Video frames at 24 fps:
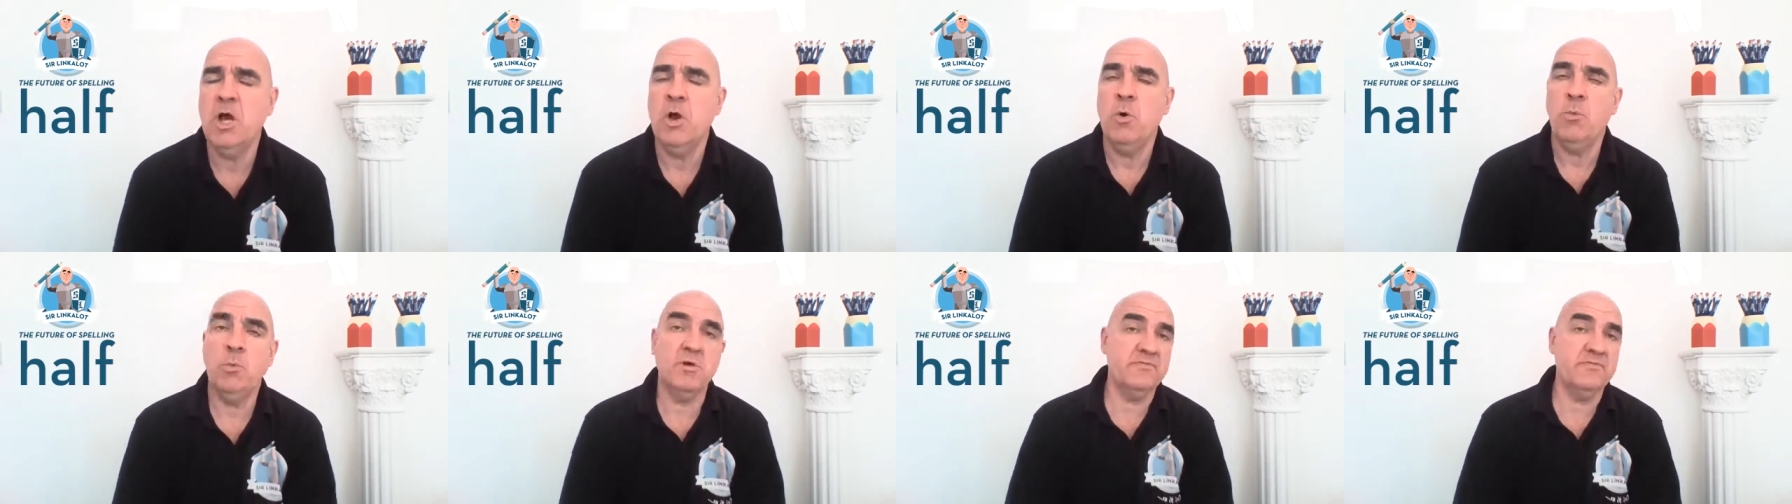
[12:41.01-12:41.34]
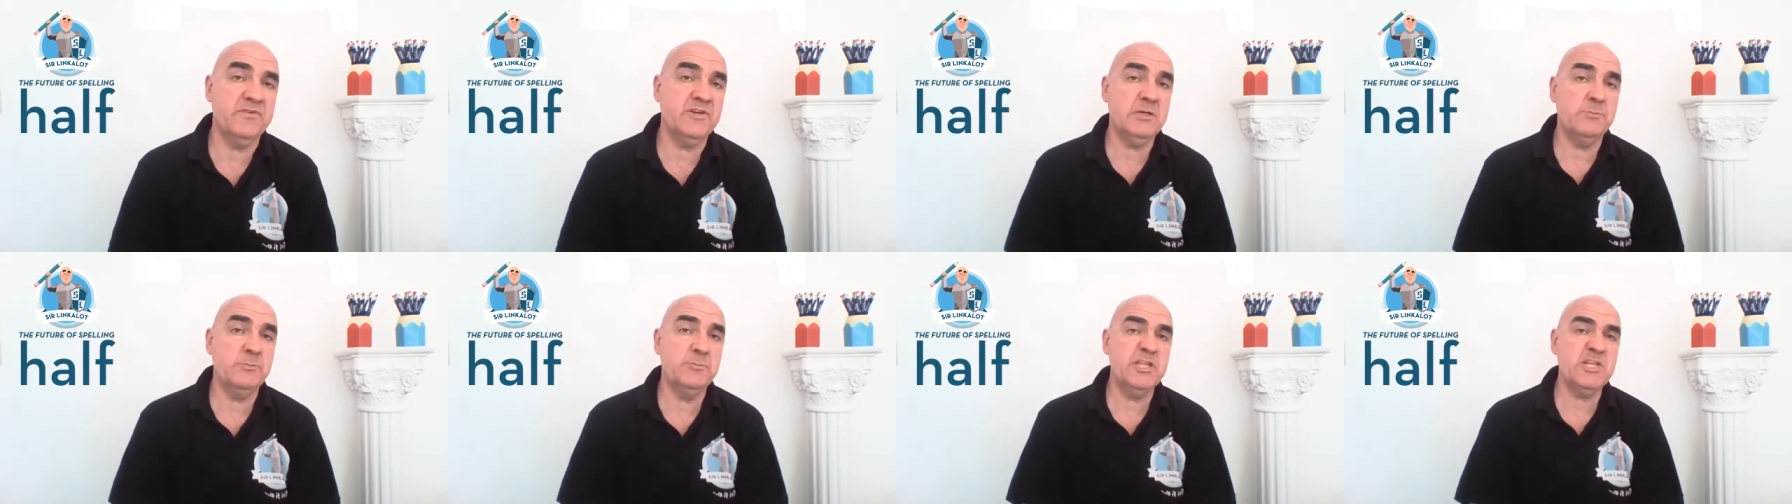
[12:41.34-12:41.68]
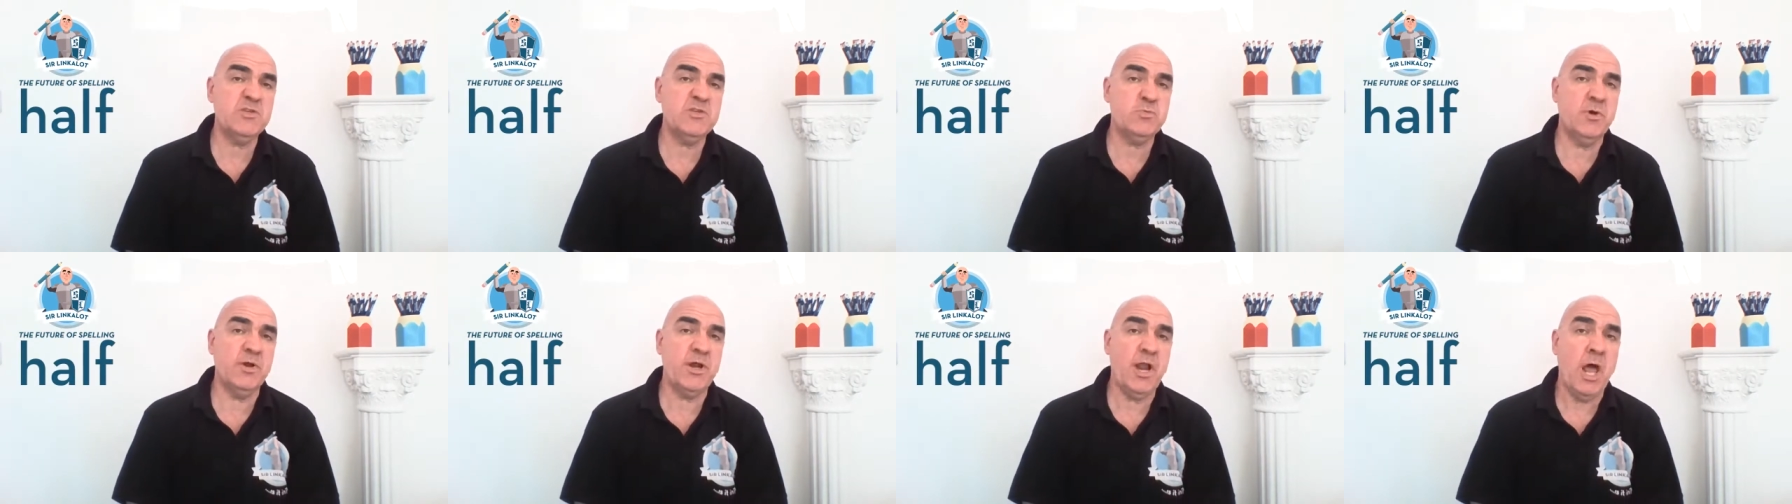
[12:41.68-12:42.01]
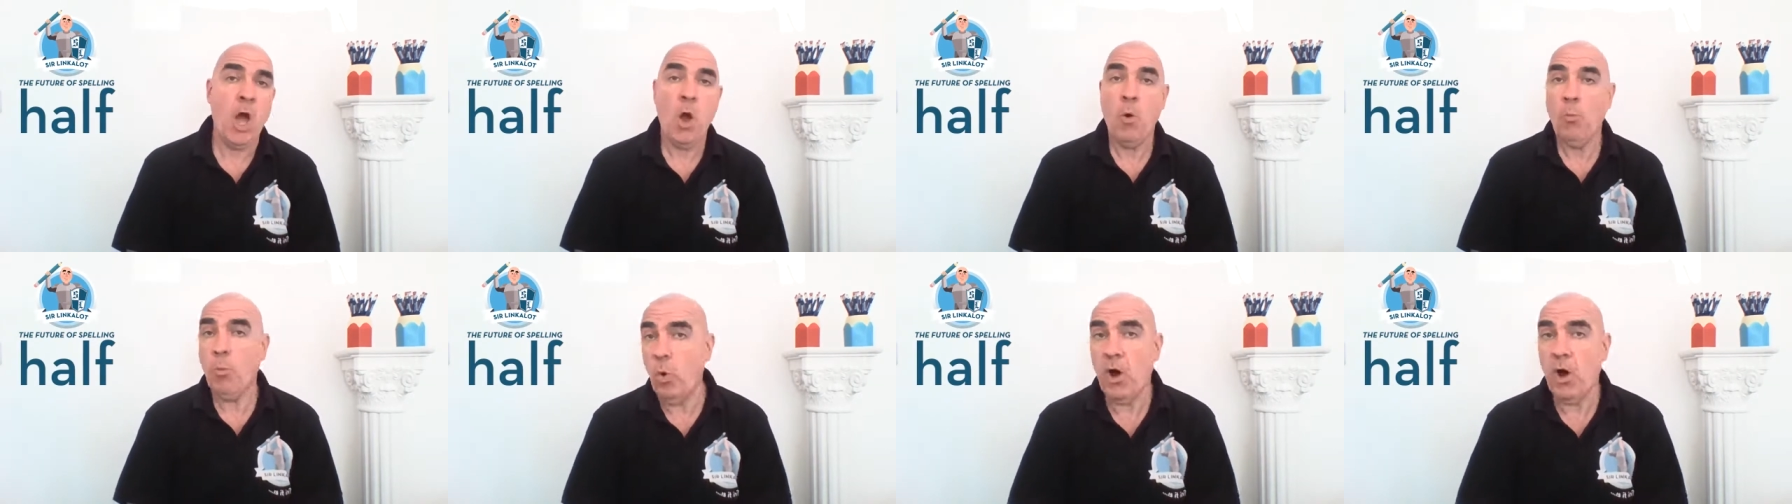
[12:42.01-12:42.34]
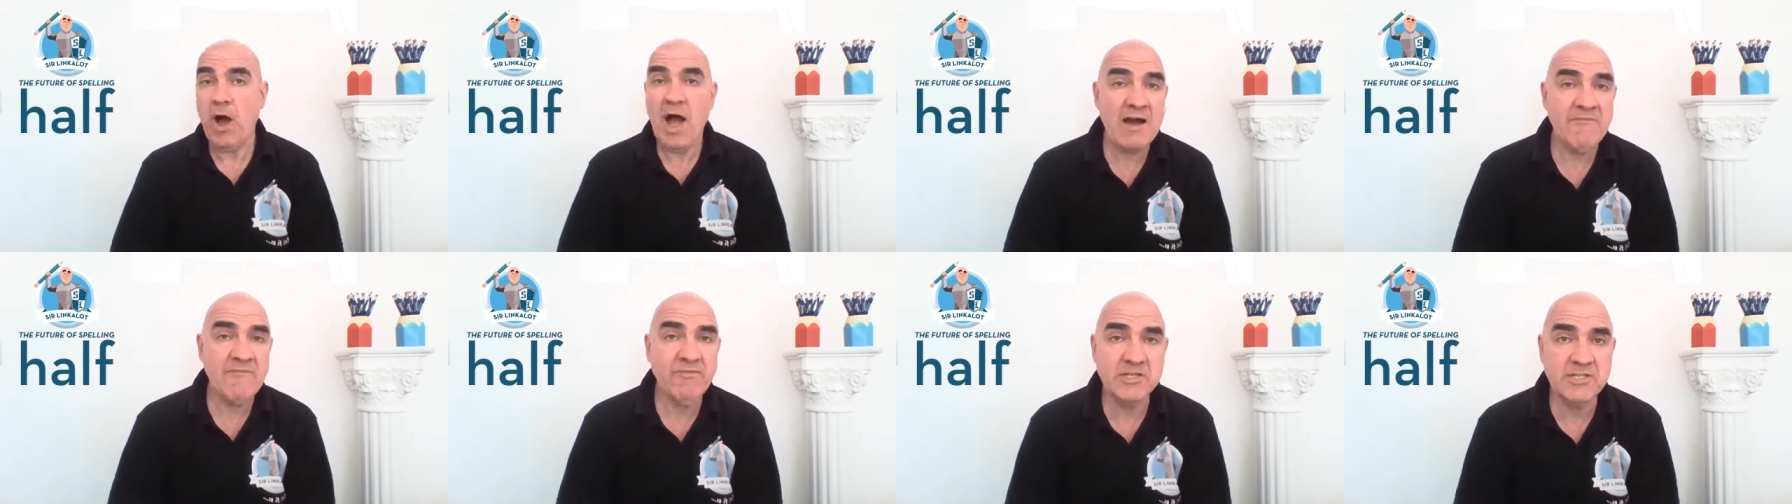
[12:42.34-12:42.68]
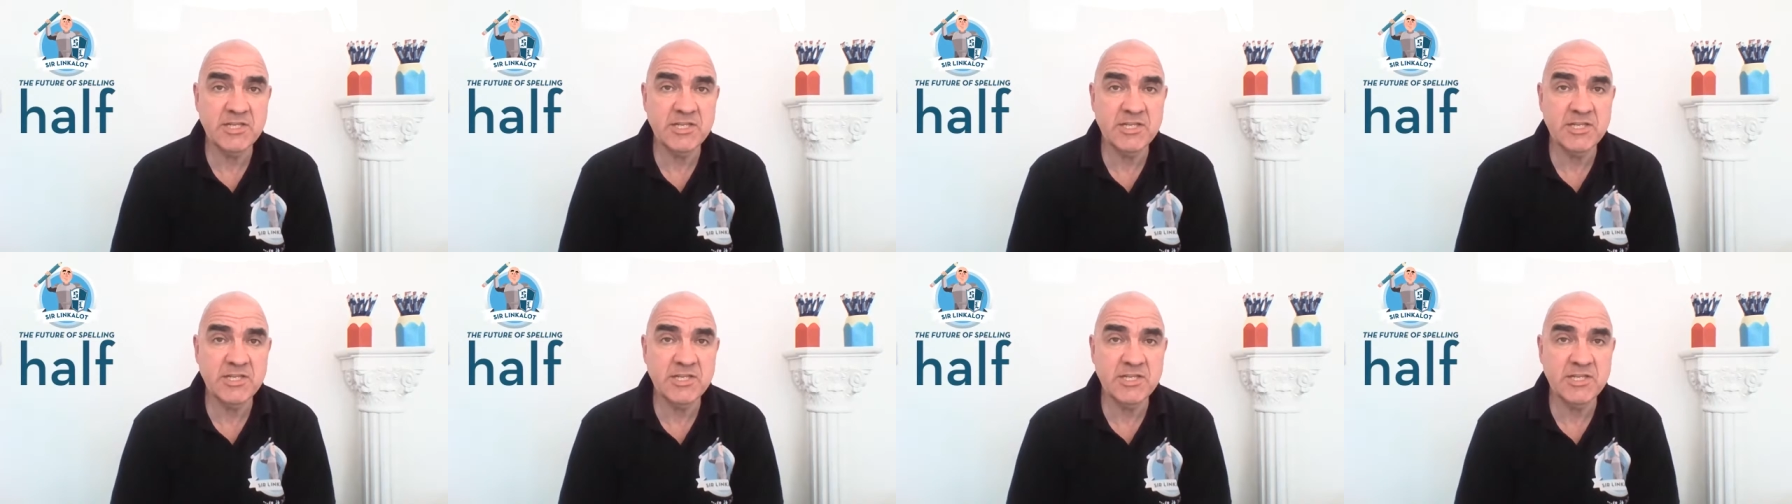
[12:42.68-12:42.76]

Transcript: What have I done with this one? What have I